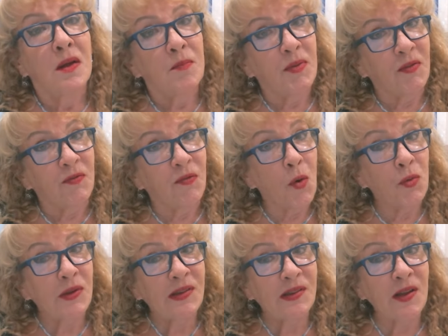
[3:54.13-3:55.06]
Before
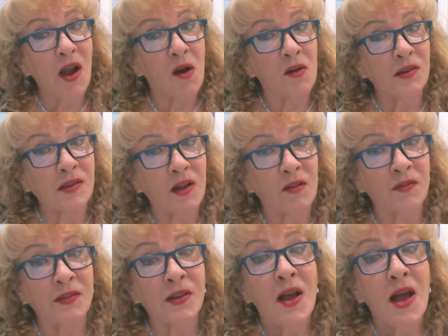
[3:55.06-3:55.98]
we see
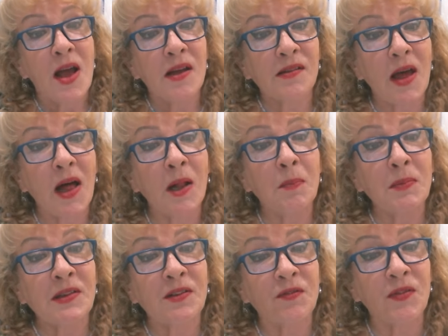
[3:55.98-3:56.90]
ourselves as
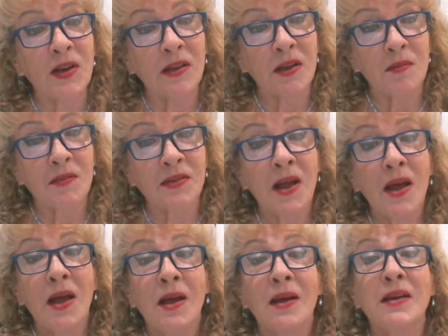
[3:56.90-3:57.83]
helpless victims
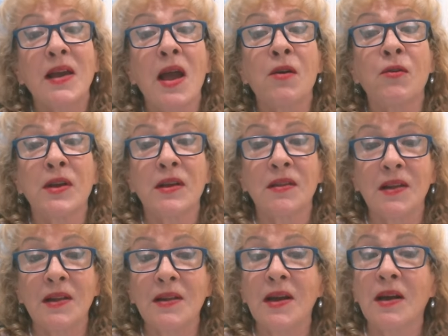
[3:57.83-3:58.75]
carrying
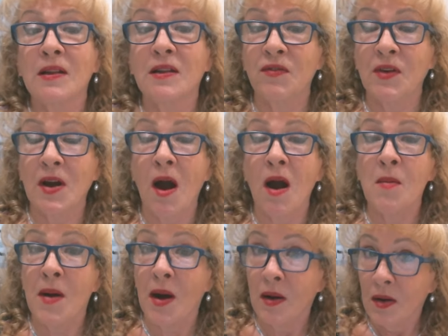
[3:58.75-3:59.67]
the negative
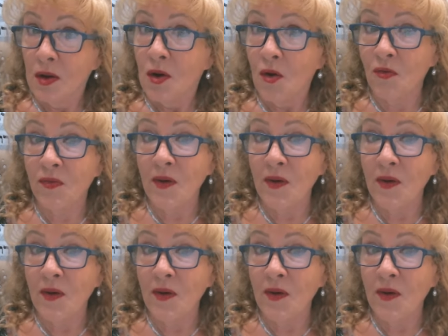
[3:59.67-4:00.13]
karma of